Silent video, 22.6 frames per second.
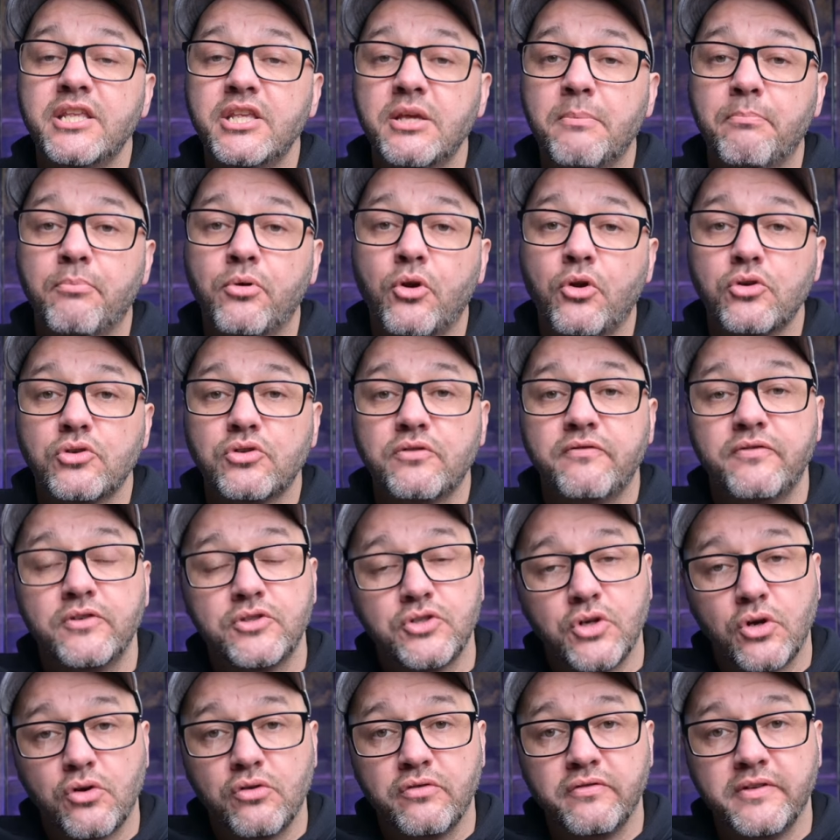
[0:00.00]
your product
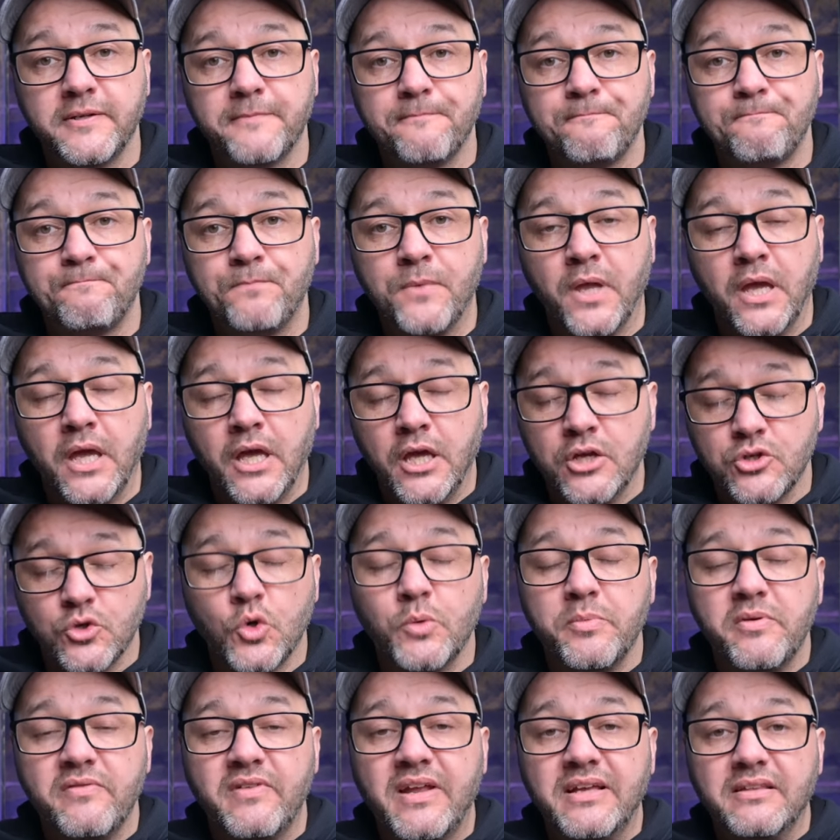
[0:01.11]
photography. So I
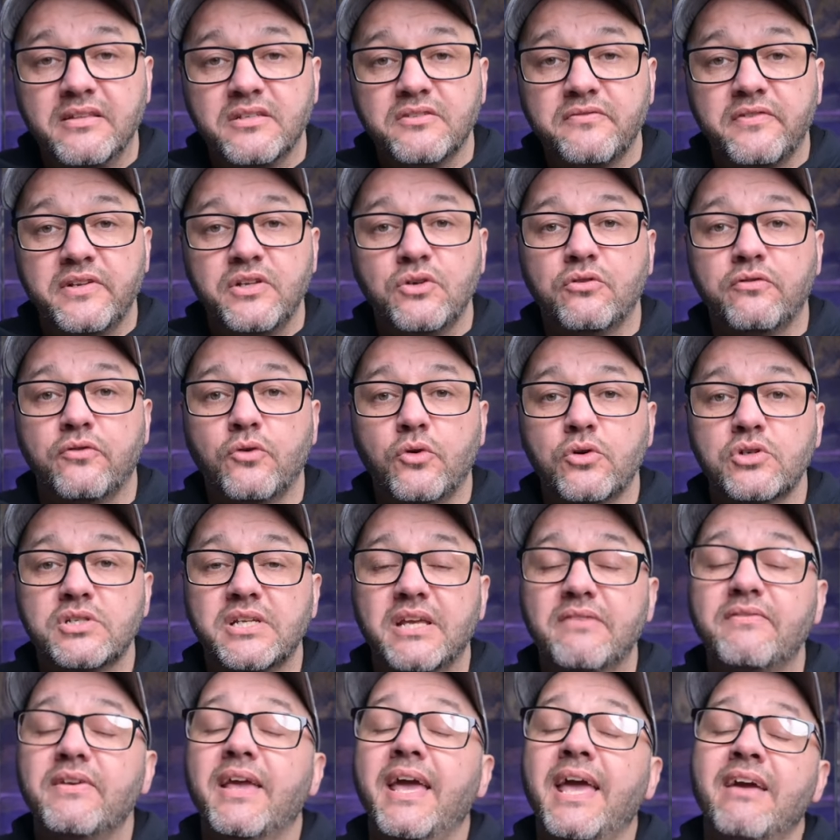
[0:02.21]
hope you've liked this video, folks.
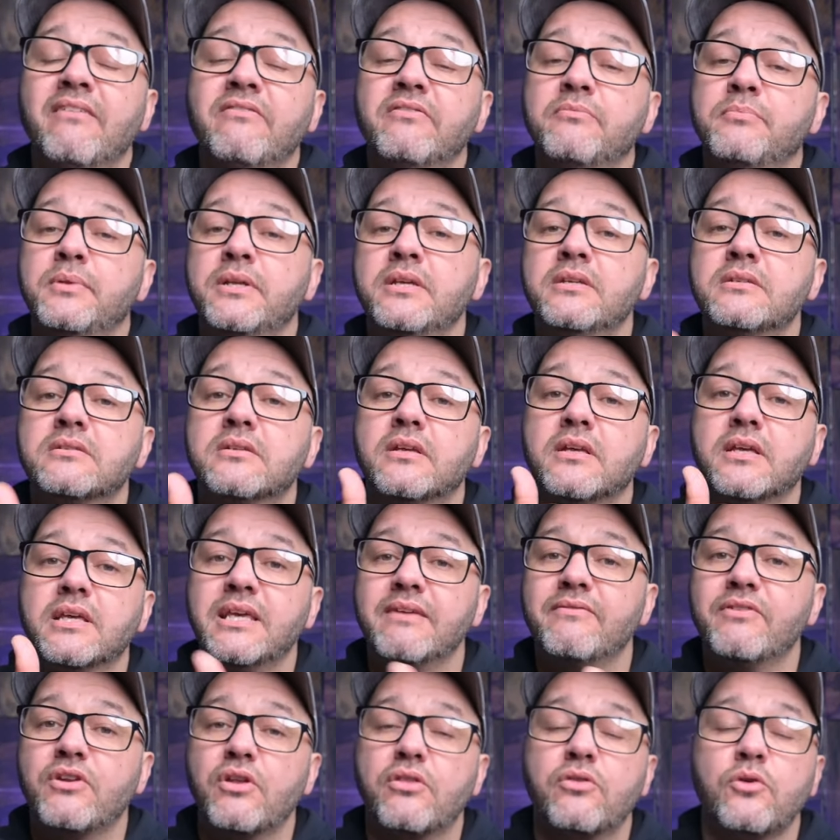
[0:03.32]
If you have, please
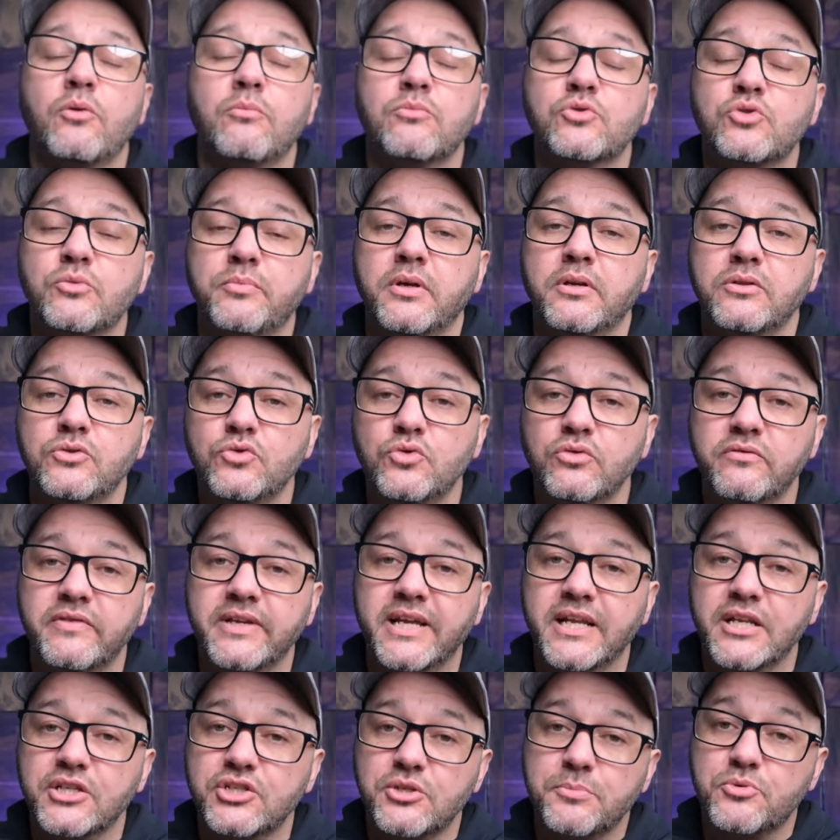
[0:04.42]
give it a thumbs up. Don't
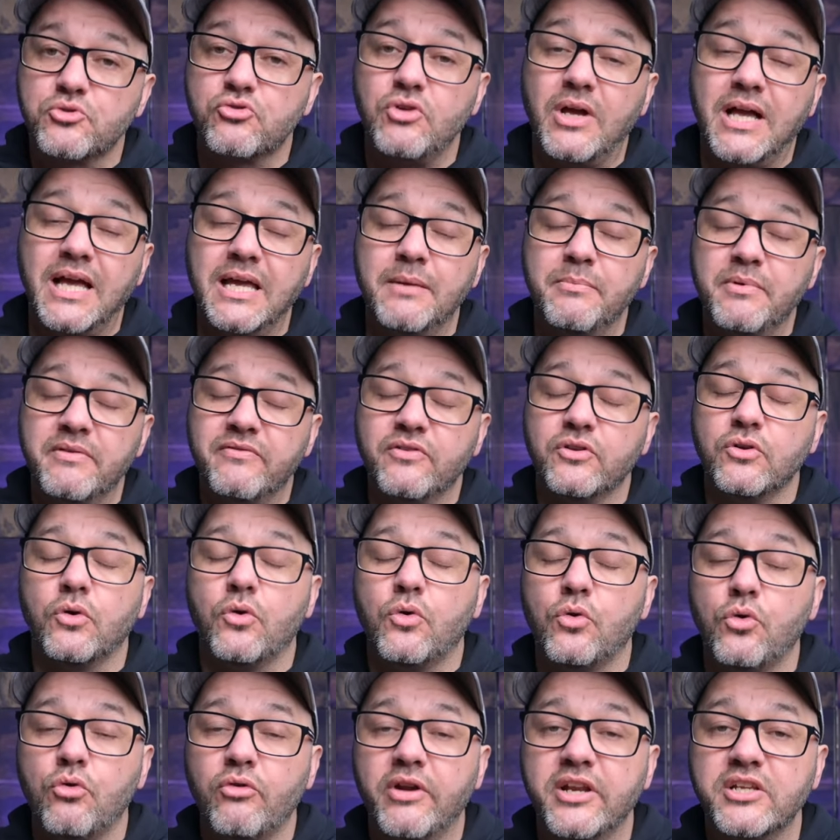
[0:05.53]
forget to subscribe if you're not
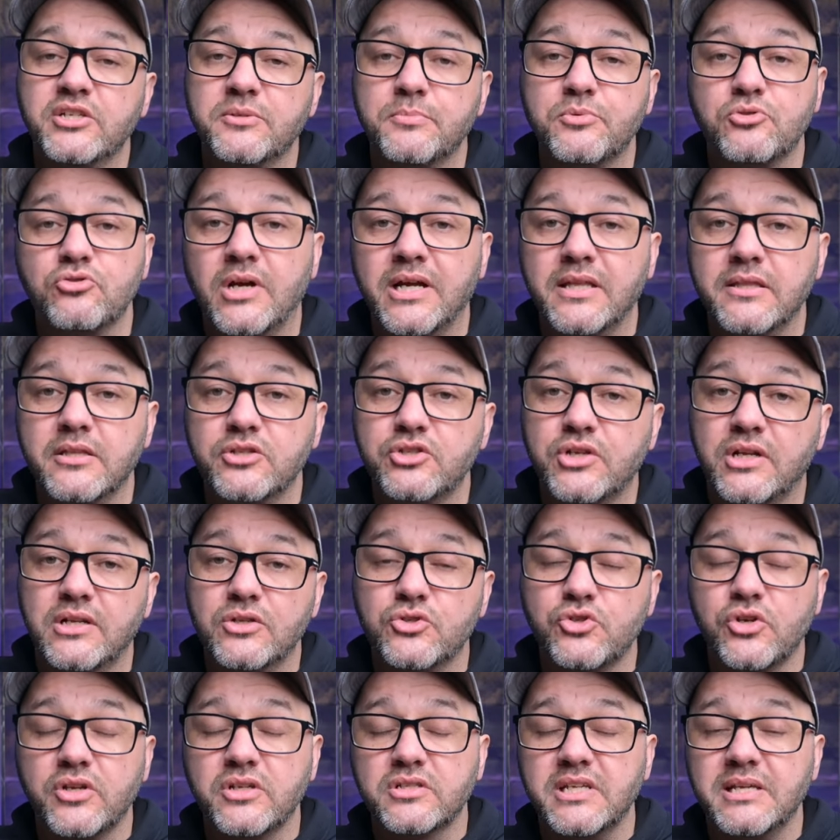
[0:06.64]
already subscribed to the channel,
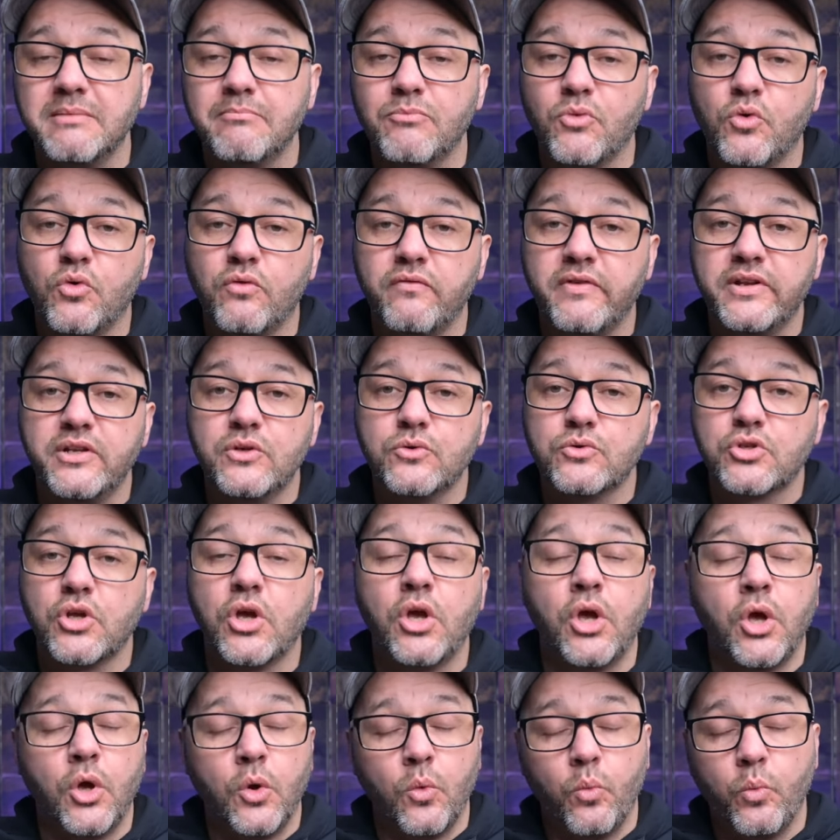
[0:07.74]
so you can see more videos
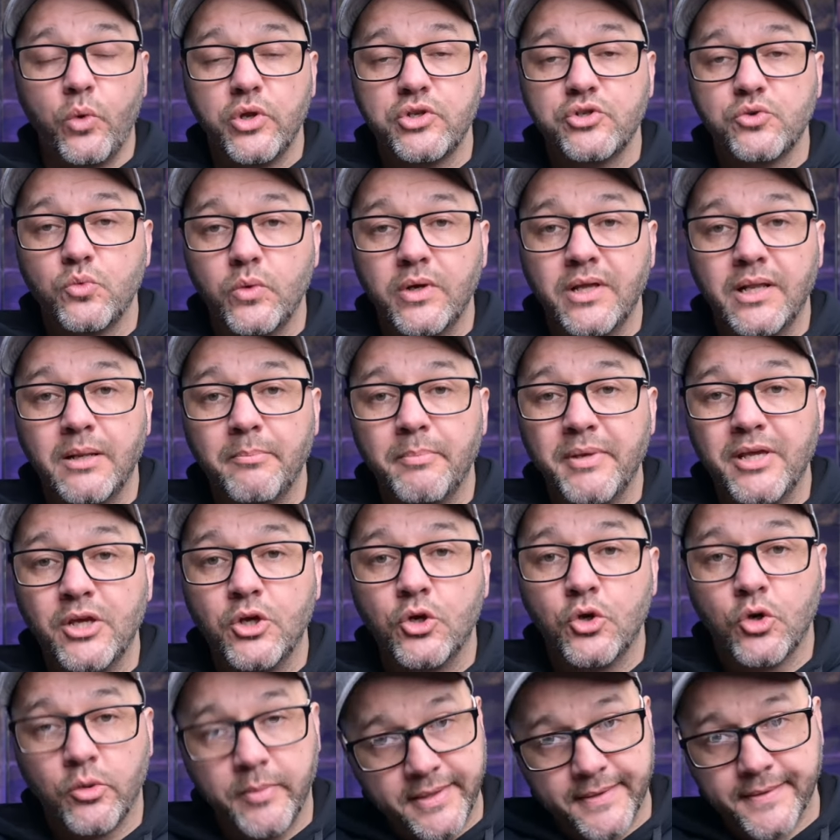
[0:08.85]
which will be
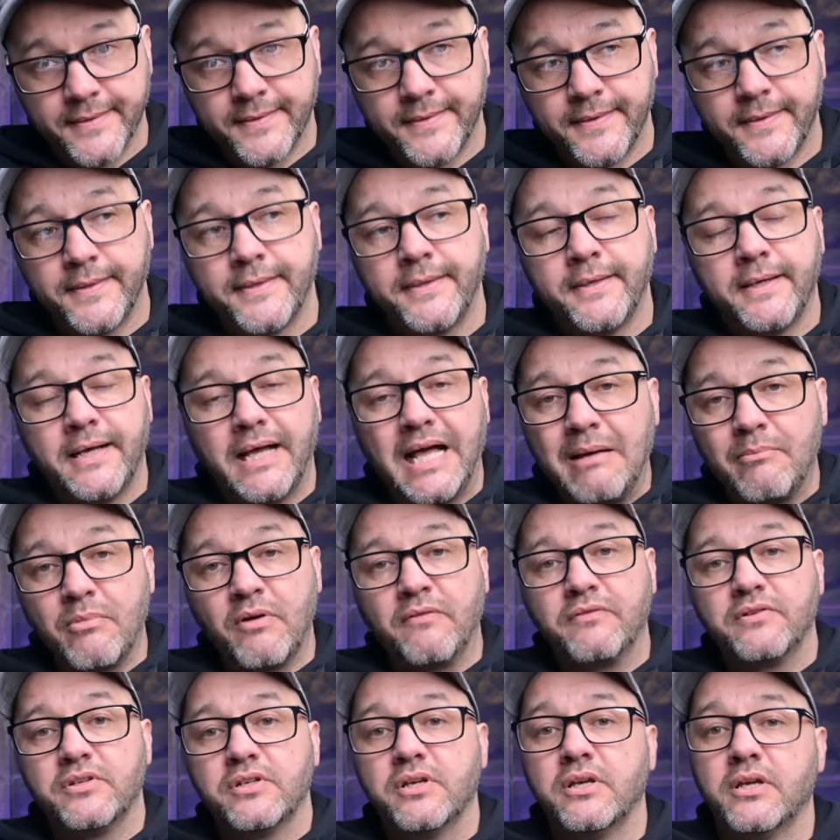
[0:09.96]
coming. I'm
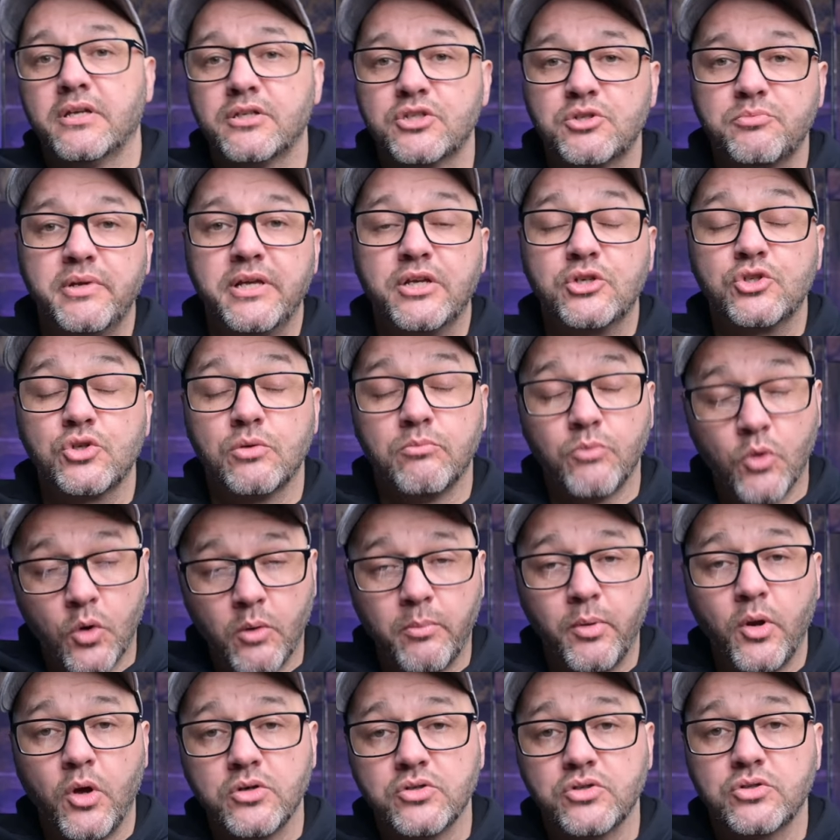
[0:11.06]
off to spray some more
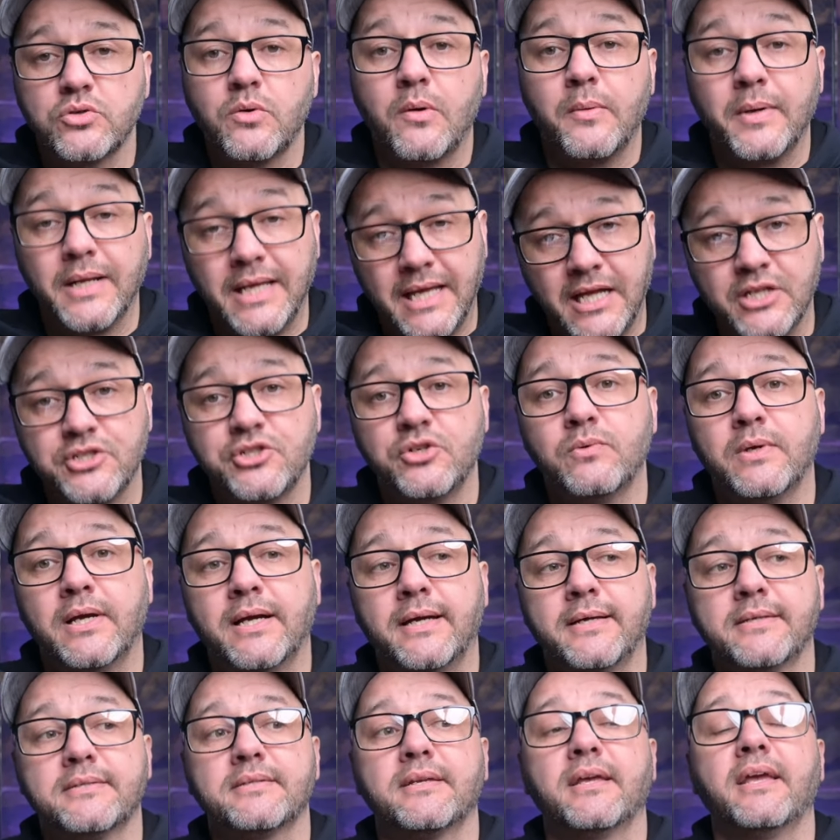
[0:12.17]
blocks, so I will catch you
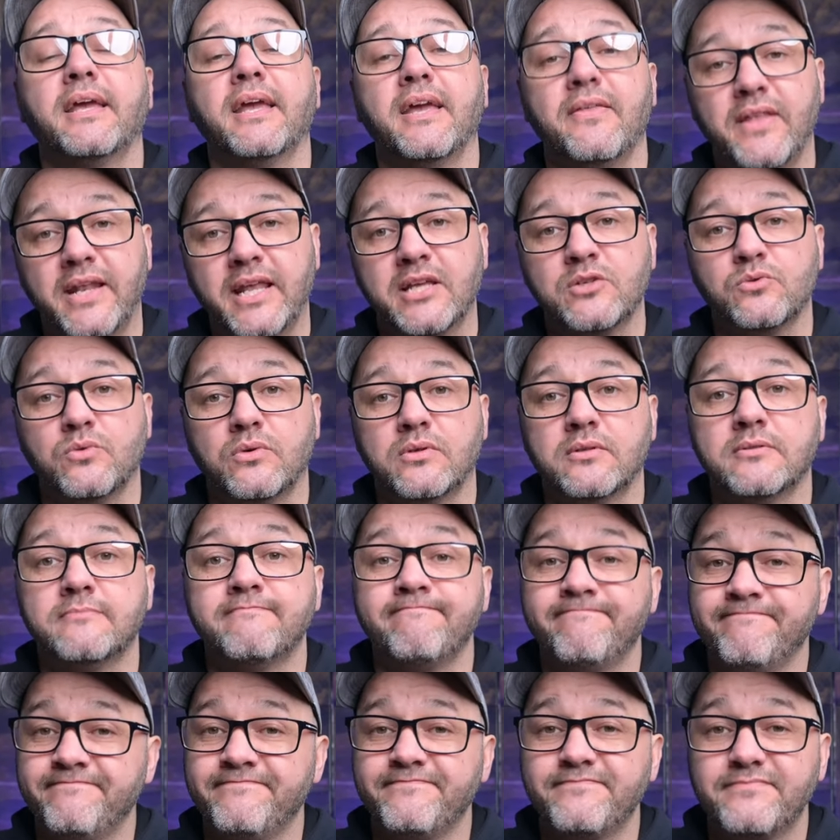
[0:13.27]
guys in the next one.
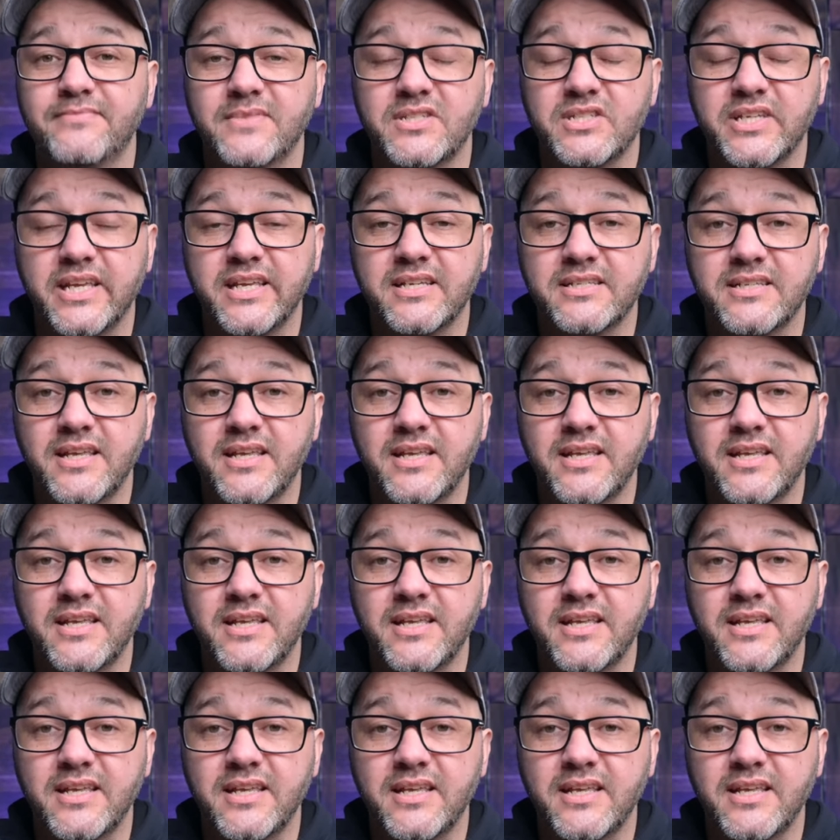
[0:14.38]
See you